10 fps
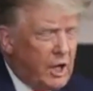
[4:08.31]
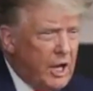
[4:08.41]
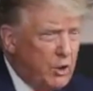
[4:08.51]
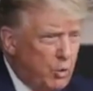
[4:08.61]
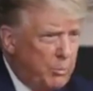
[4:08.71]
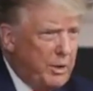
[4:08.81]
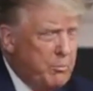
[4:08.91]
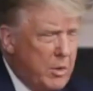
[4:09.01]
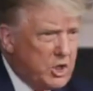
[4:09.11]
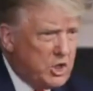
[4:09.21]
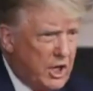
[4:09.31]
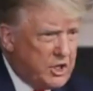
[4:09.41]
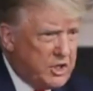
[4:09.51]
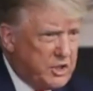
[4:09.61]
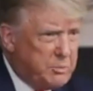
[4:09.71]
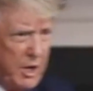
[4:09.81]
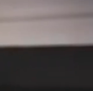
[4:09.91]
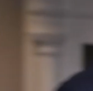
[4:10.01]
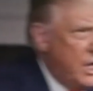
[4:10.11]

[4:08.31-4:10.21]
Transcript: and it will be much less expensive.